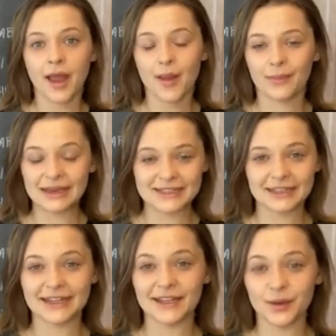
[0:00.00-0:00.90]

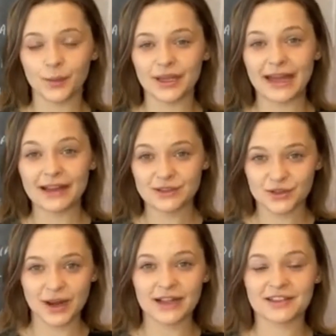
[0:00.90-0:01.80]
Basically, we
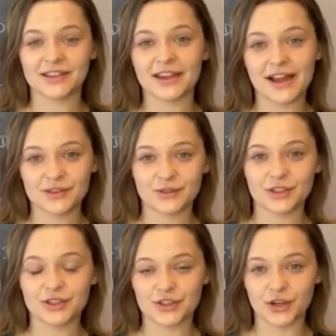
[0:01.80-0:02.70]
extract the natural
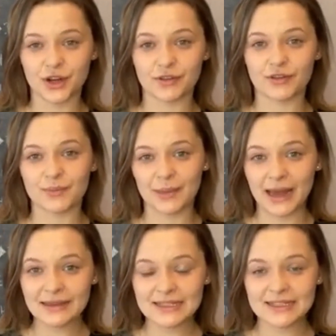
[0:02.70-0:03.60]
sugar from
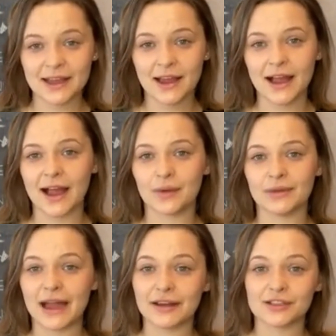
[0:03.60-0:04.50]
plants and we
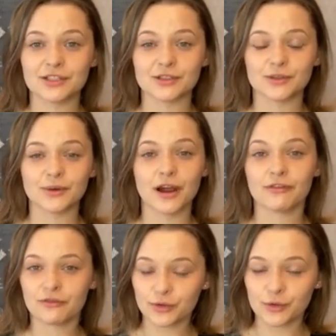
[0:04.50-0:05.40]
add it to our
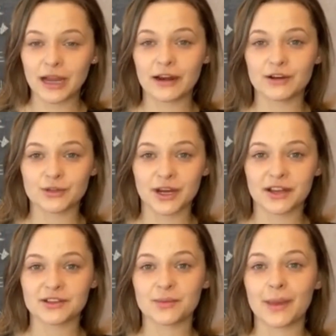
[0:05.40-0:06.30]
food and our drink
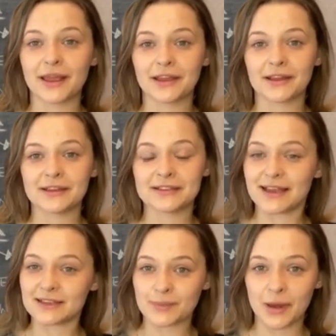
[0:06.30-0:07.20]
to make it
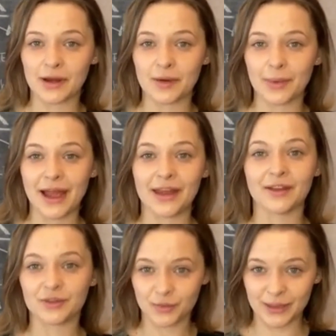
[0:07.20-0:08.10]
taste better by adding
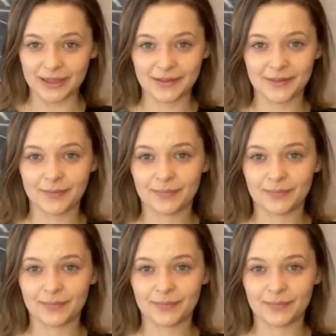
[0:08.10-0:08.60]
sweetness.